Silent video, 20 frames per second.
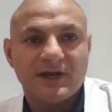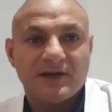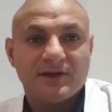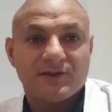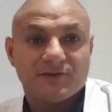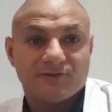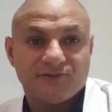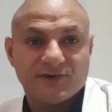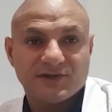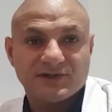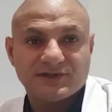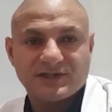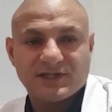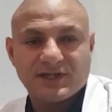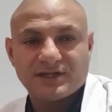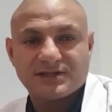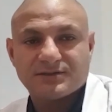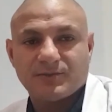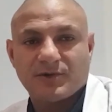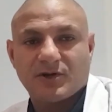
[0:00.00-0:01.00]
The first thing
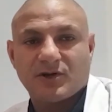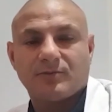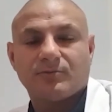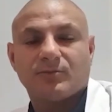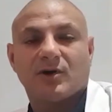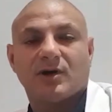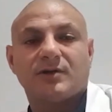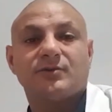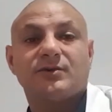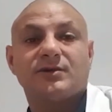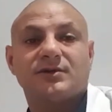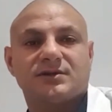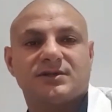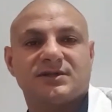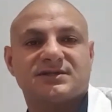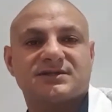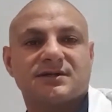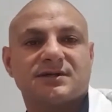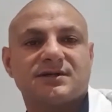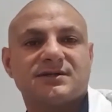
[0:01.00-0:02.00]
to bear in mind when
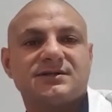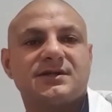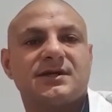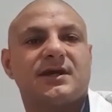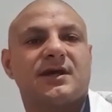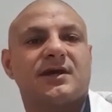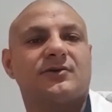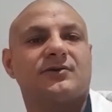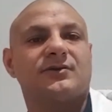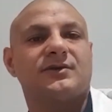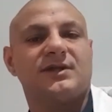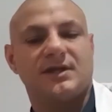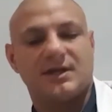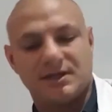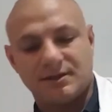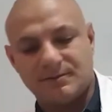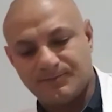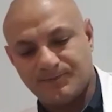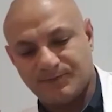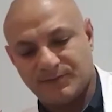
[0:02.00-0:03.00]
discussing
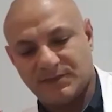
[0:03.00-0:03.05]
LDN